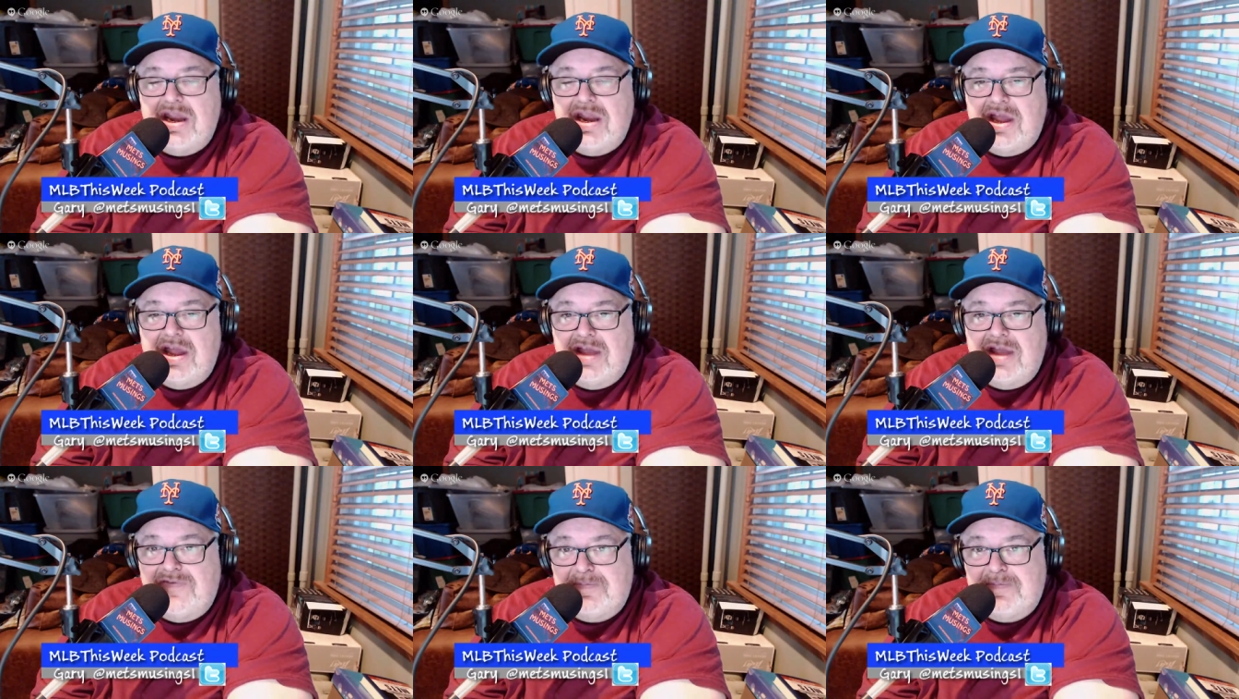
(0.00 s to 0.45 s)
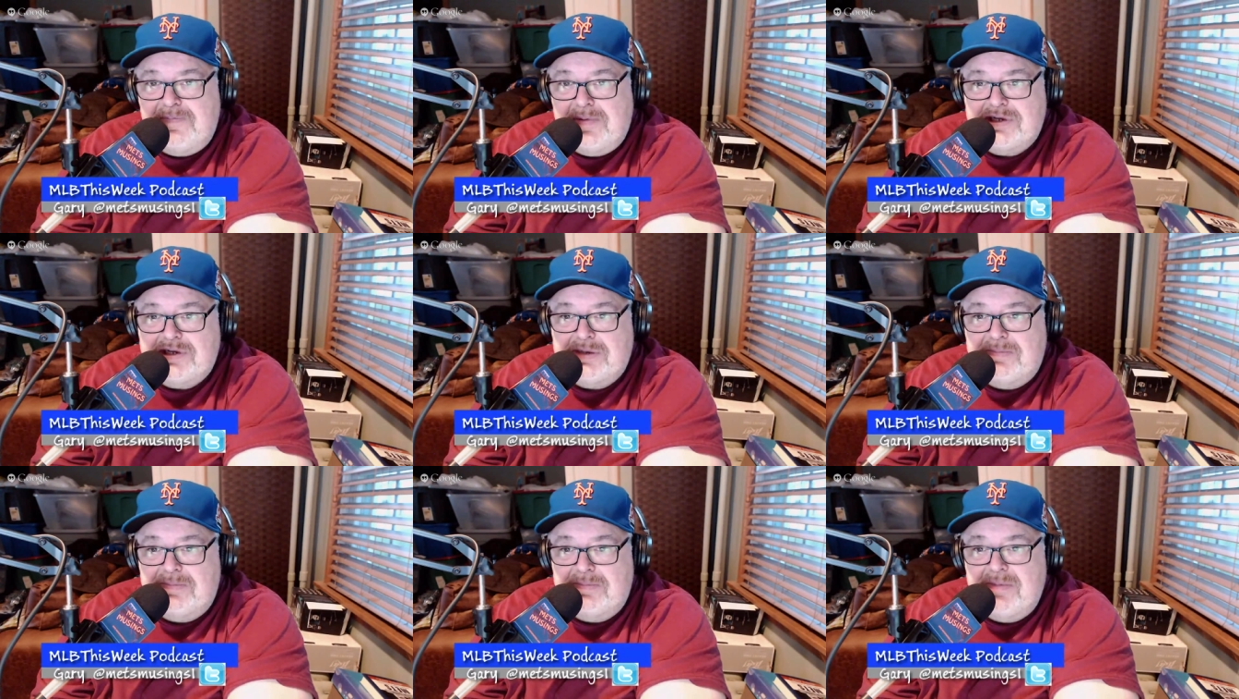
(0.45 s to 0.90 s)
a bunch of
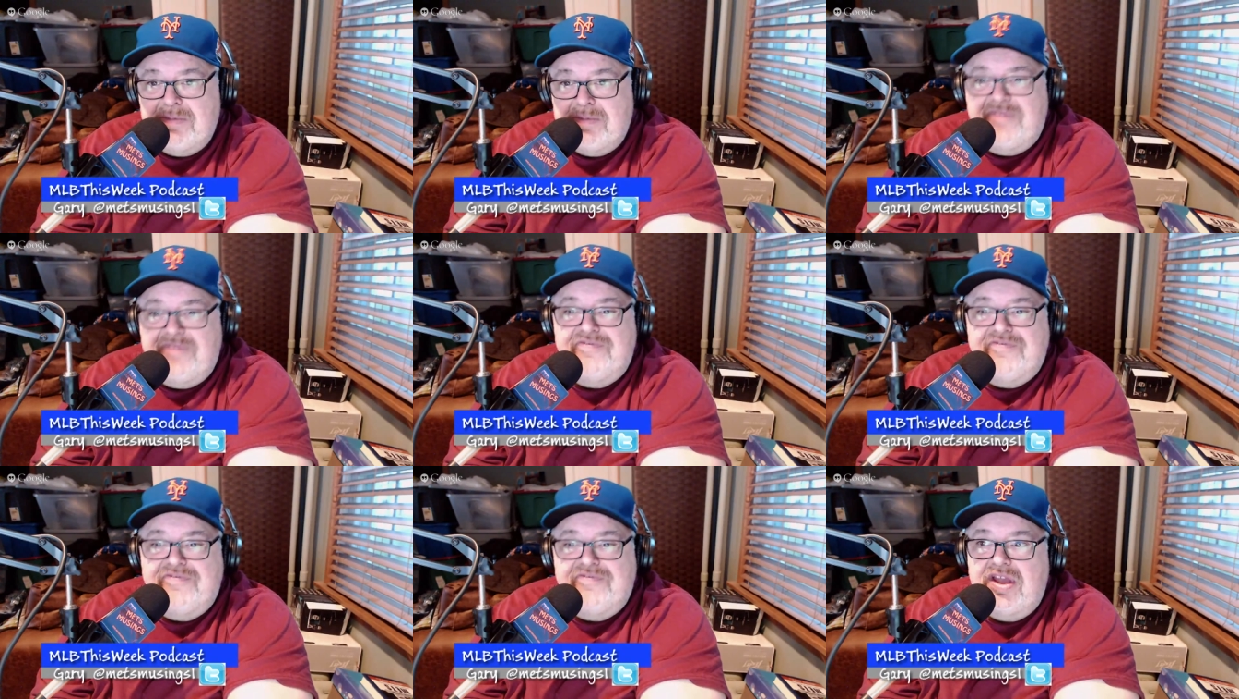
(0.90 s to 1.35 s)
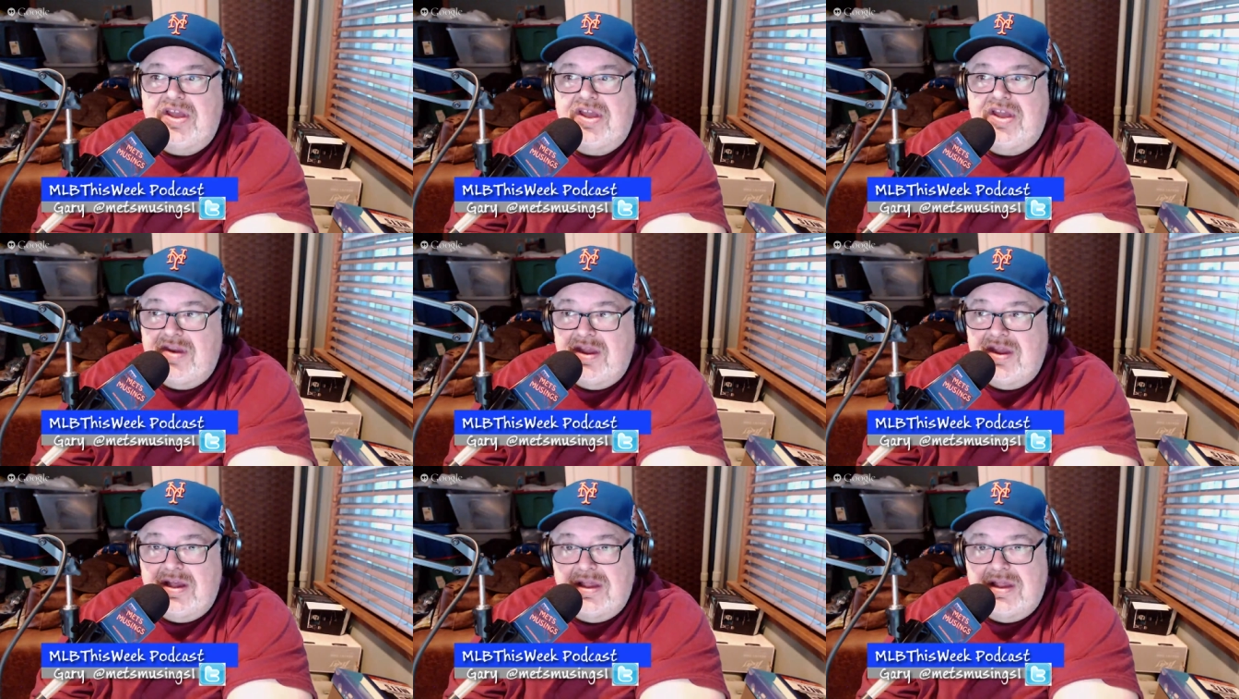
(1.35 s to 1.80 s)
Met fans in
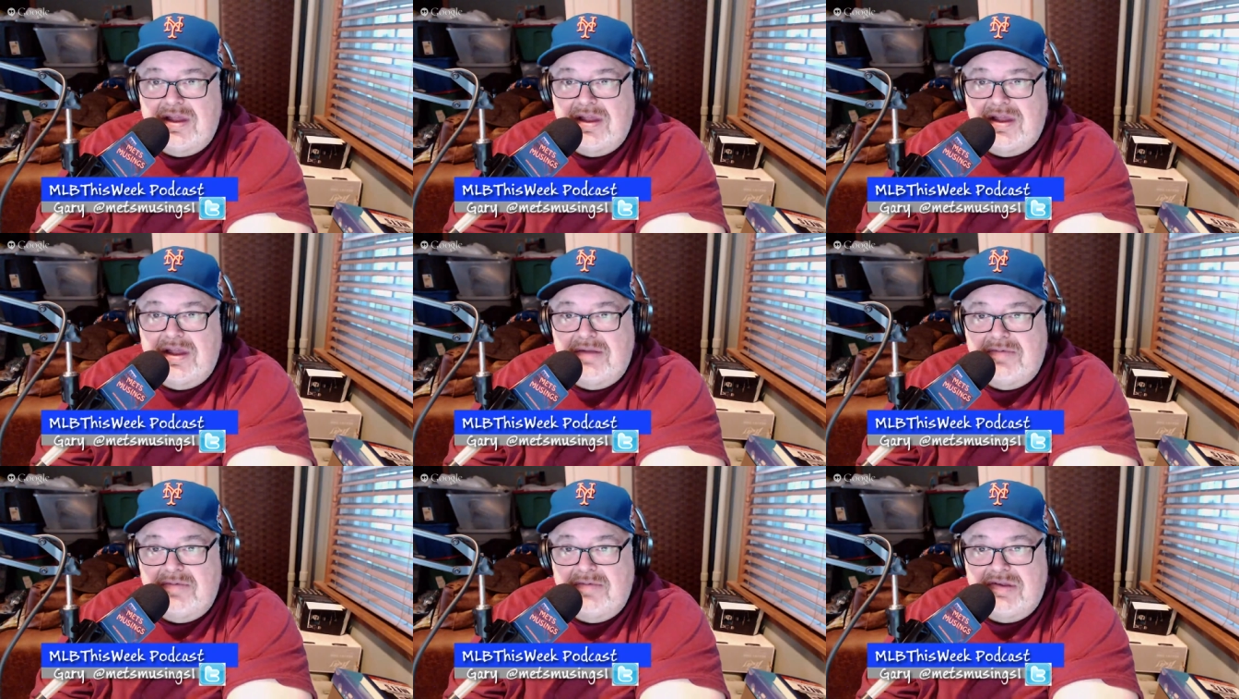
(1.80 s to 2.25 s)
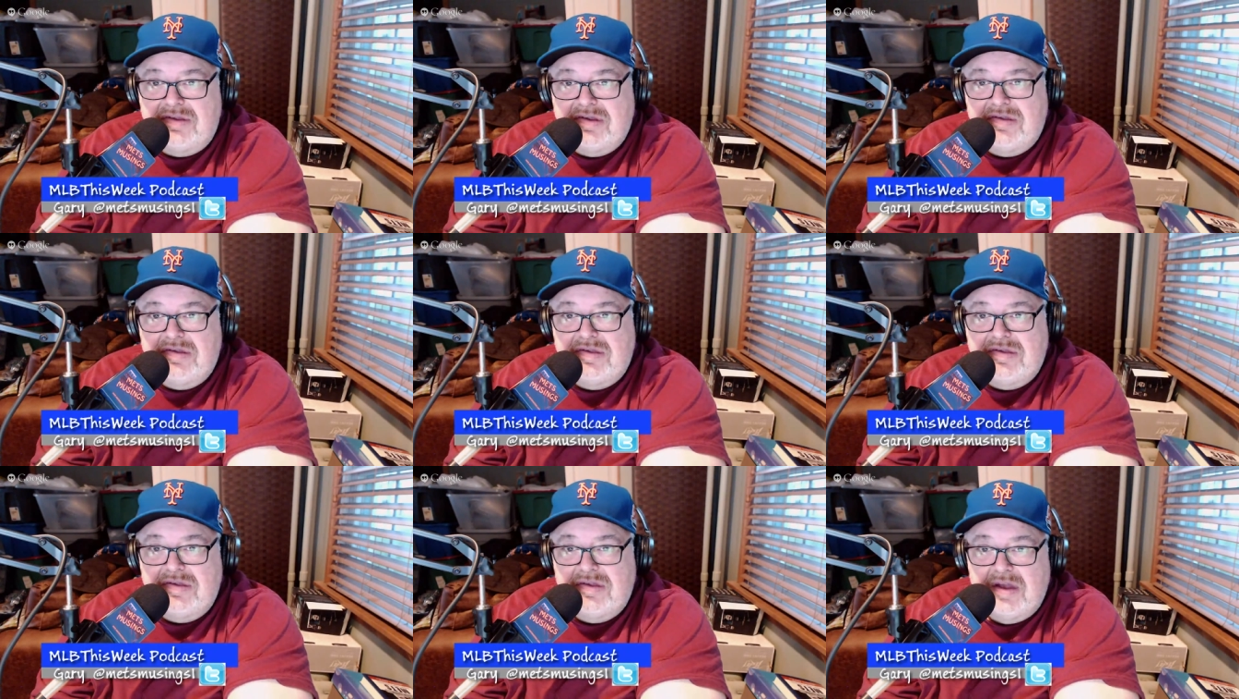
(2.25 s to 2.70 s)
England, which is